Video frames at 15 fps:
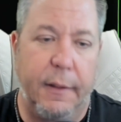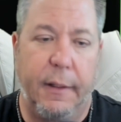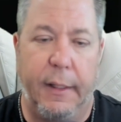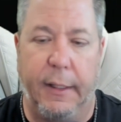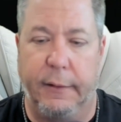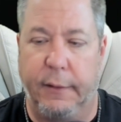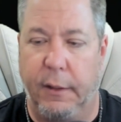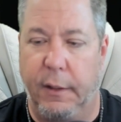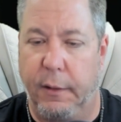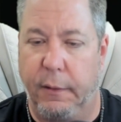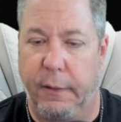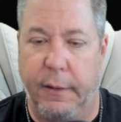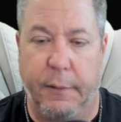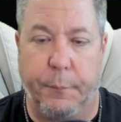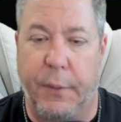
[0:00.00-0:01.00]
in
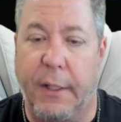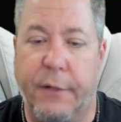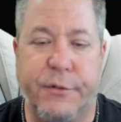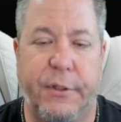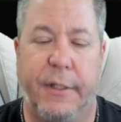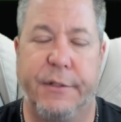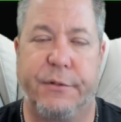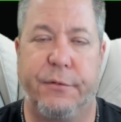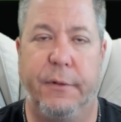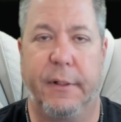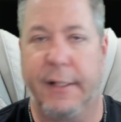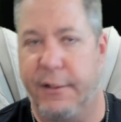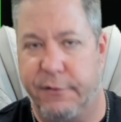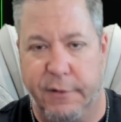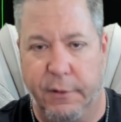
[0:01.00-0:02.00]
their browser history. You
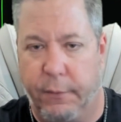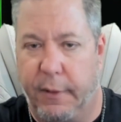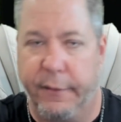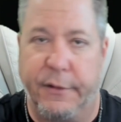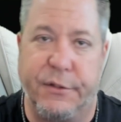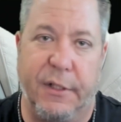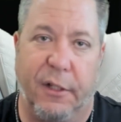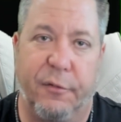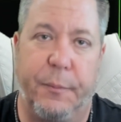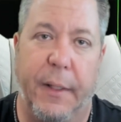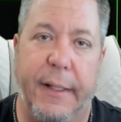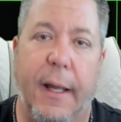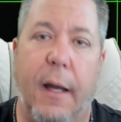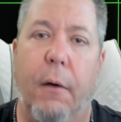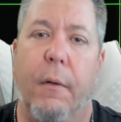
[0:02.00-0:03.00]
guys know all this stuff by
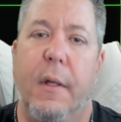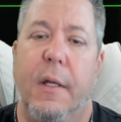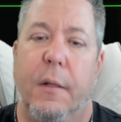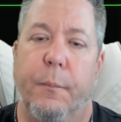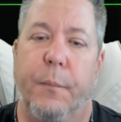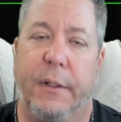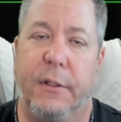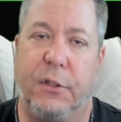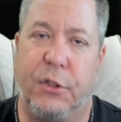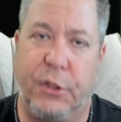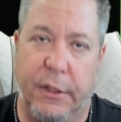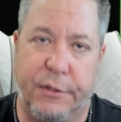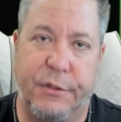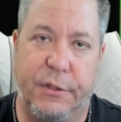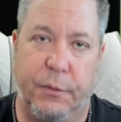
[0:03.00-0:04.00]
now. But
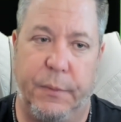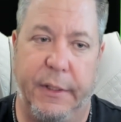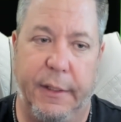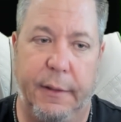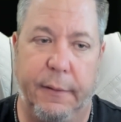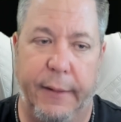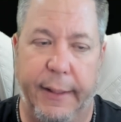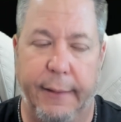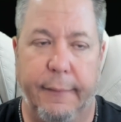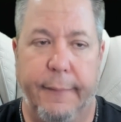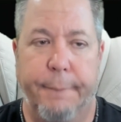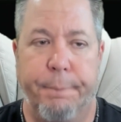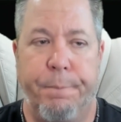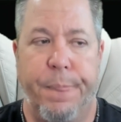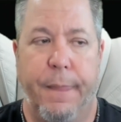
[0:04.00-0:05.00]
just to reiterate,
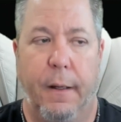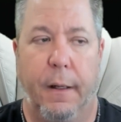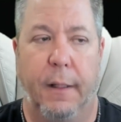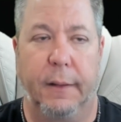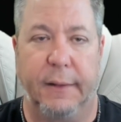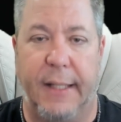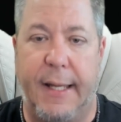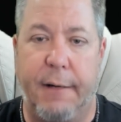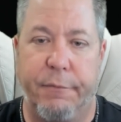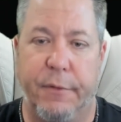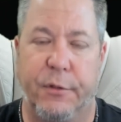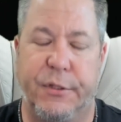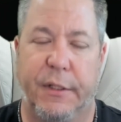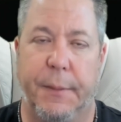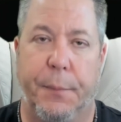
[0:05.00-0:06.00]
a lot of
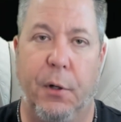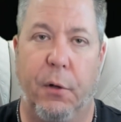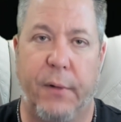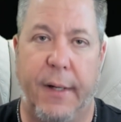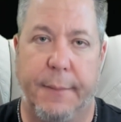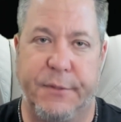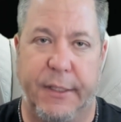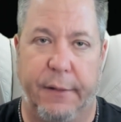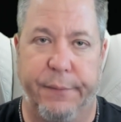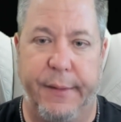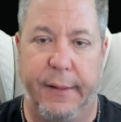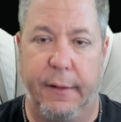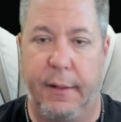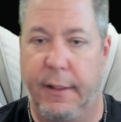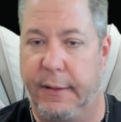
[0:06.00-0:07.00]
those other programs out
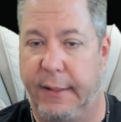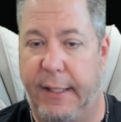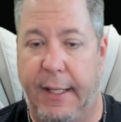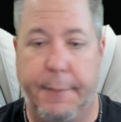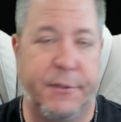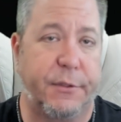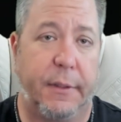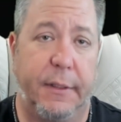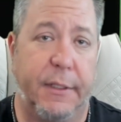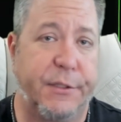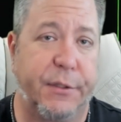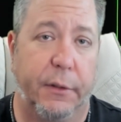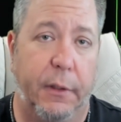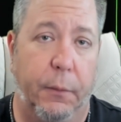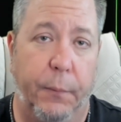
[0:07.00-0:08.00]
there, and Amazon does
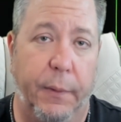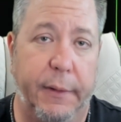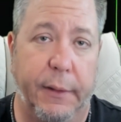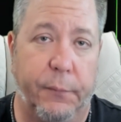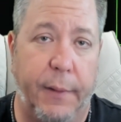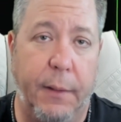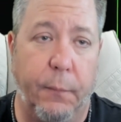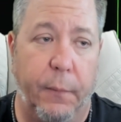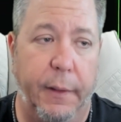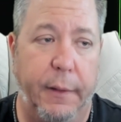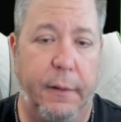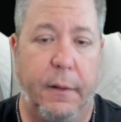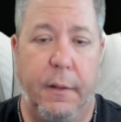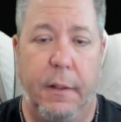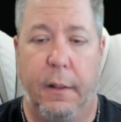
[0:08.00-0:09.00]
a really great
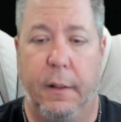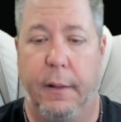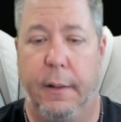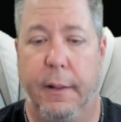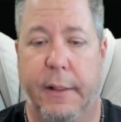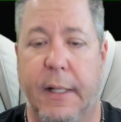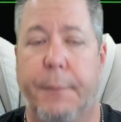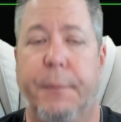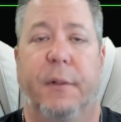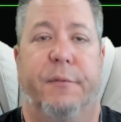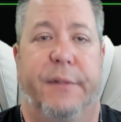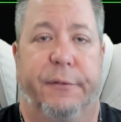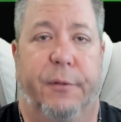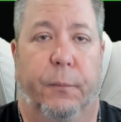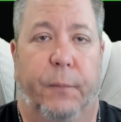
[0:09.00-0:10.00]
one, a couple of
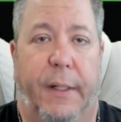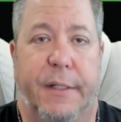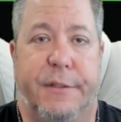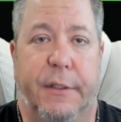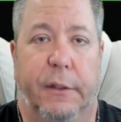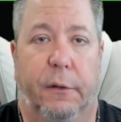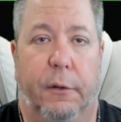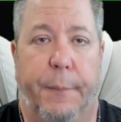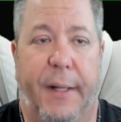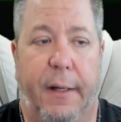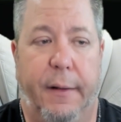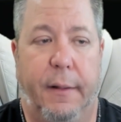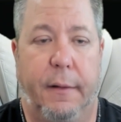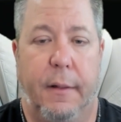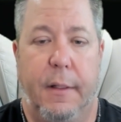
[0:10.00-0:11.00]
different ways to go
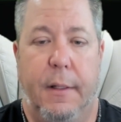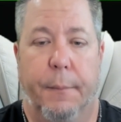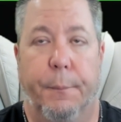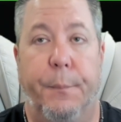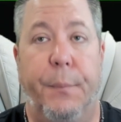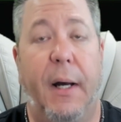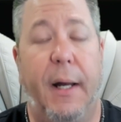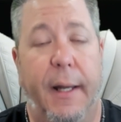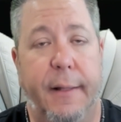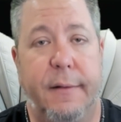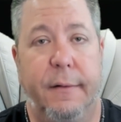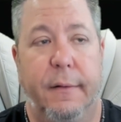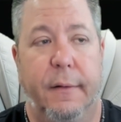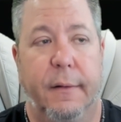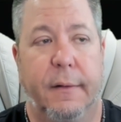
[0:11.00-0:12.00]
about it. But
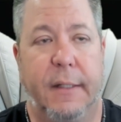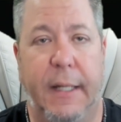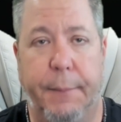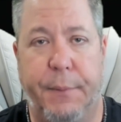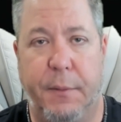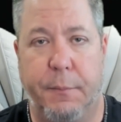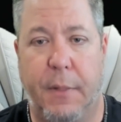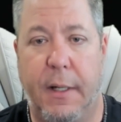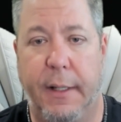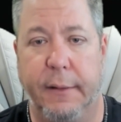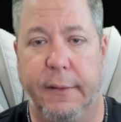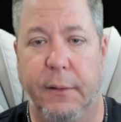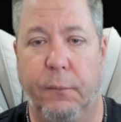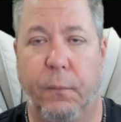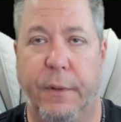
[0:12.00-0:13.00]
keep in
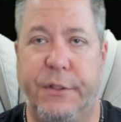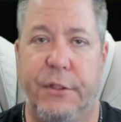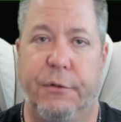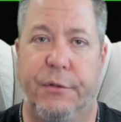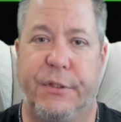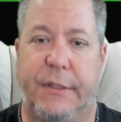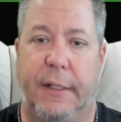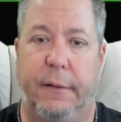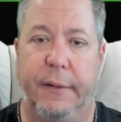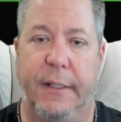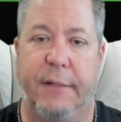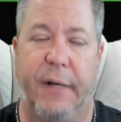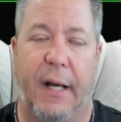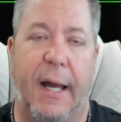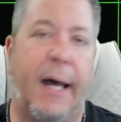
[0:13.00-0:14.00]
mind that once you sell
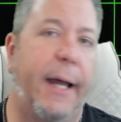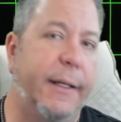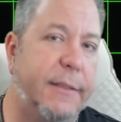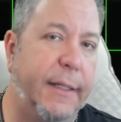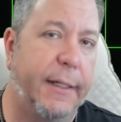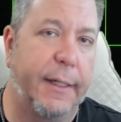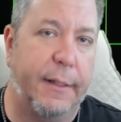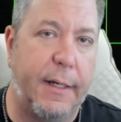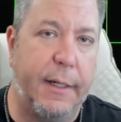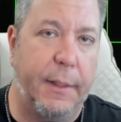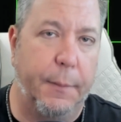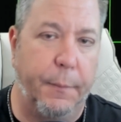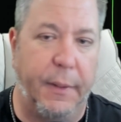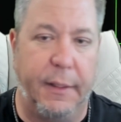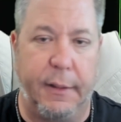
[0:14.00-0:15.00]
even a high-ticket
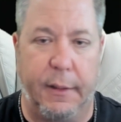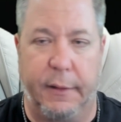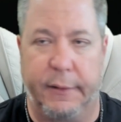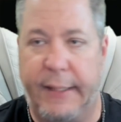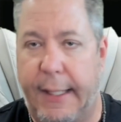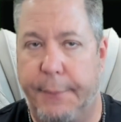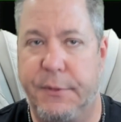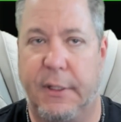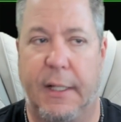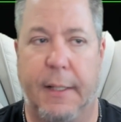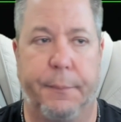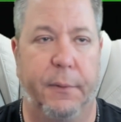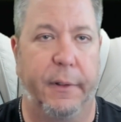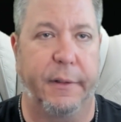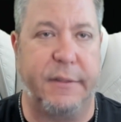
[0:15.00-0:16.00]
item, be it a
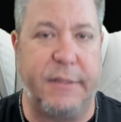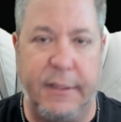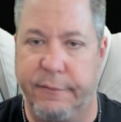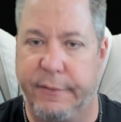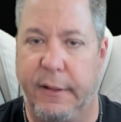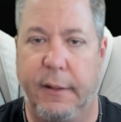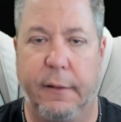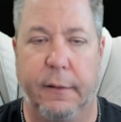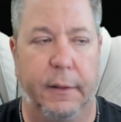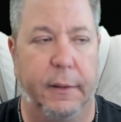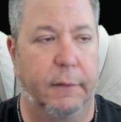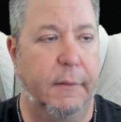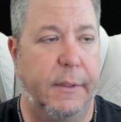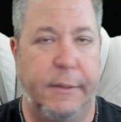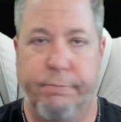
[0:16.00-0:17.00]
laptop or a TV
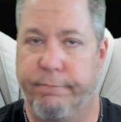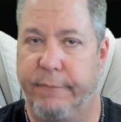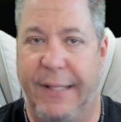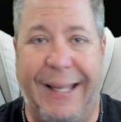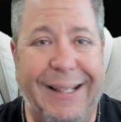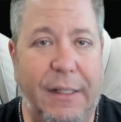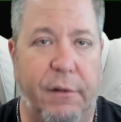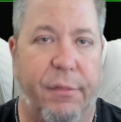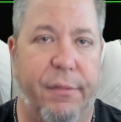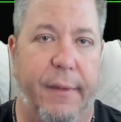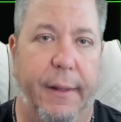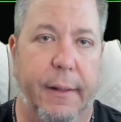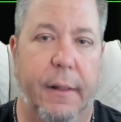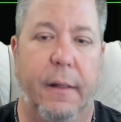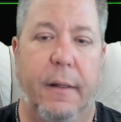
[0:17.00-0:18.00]
or
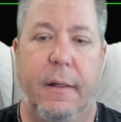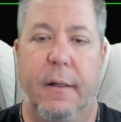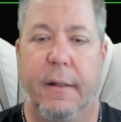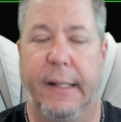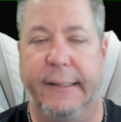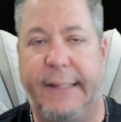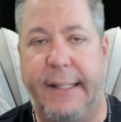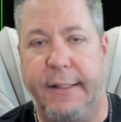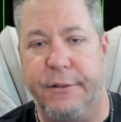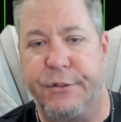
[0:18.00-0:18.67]
anything, that is